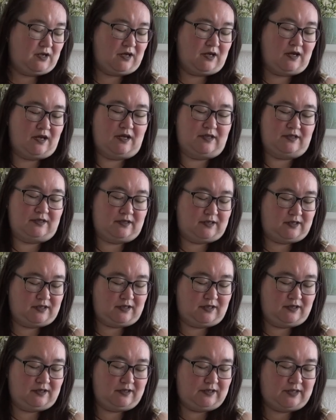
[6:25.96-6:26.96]
And
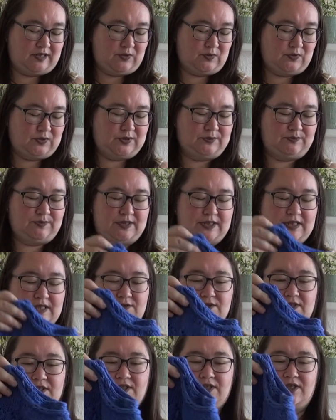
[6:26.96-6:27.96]
there was some
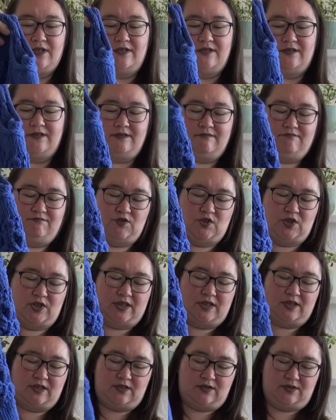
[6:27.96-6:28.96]
serious yarn
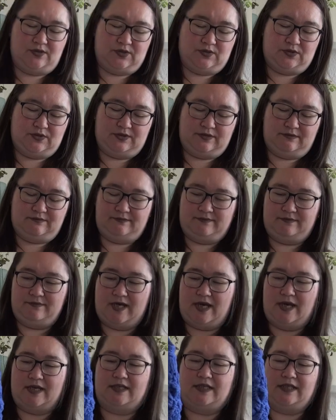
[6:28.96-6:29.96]
chicken going on
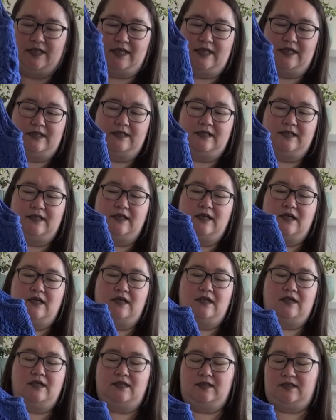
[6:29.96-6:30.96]
at the end.
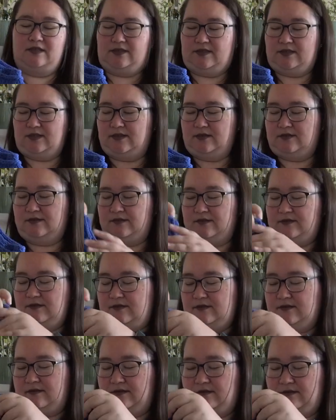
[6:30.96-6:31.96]
So
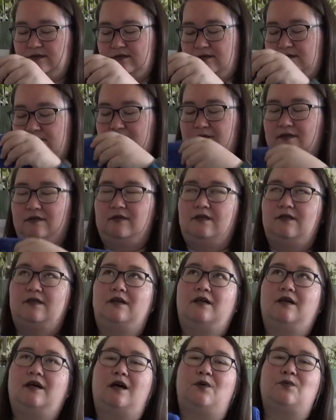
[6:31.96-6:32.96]

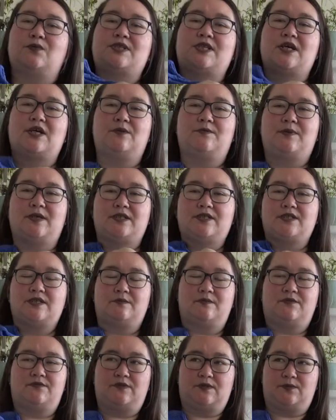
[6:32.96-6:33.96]
I was hoping
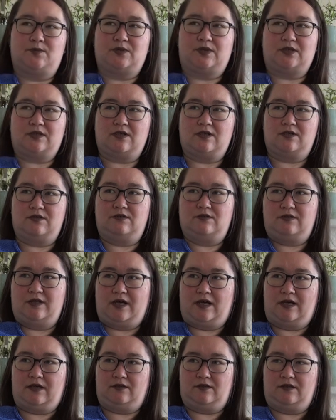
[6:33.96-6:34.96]
some of it would go
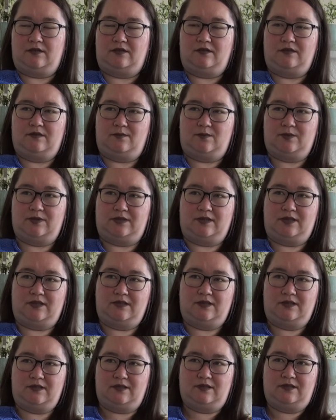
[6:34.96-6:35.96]
out, would
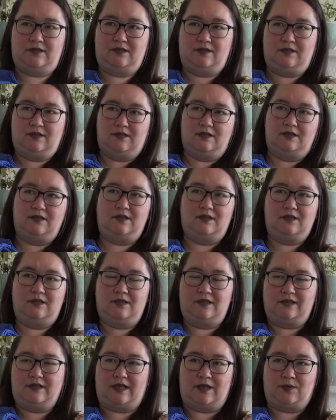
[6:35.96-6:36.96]

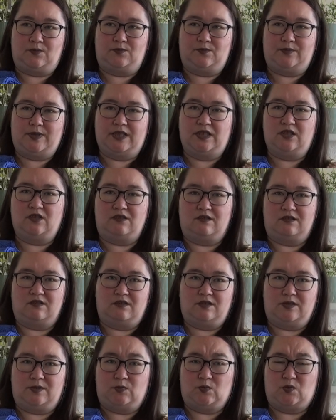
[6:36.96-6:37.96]
that would be
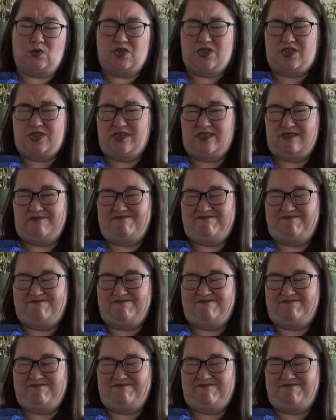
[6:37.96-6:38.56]
longer in wash.